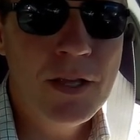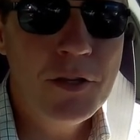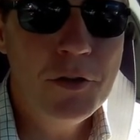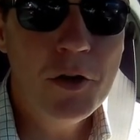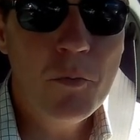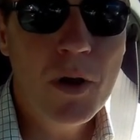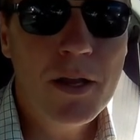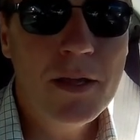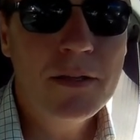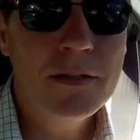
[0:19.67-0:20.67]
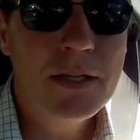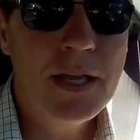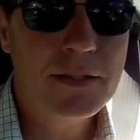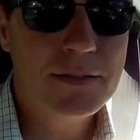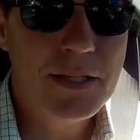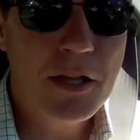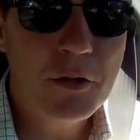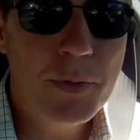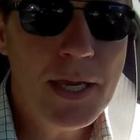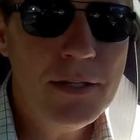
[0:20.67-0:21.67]
You don't want to
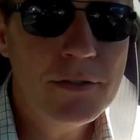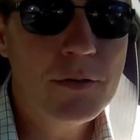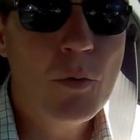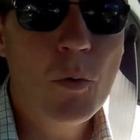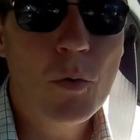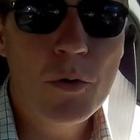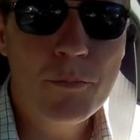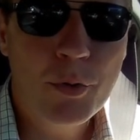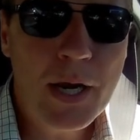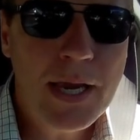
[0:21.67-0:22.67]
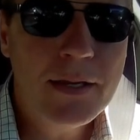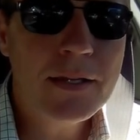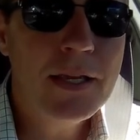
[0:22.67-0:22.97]
accelerate or brake